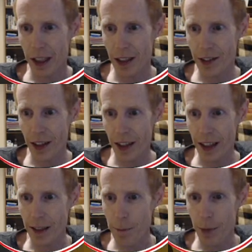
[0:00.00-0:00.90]

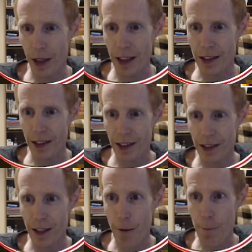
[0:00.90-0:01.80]
exciting, but
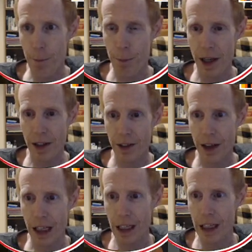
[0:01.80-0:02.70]
better
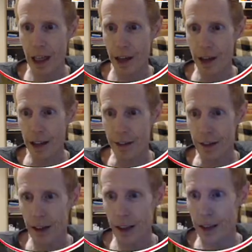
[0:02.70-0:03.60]
than nothing,
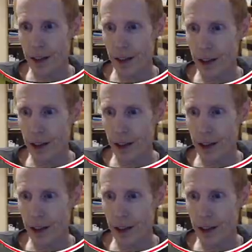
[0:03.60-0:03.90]
right?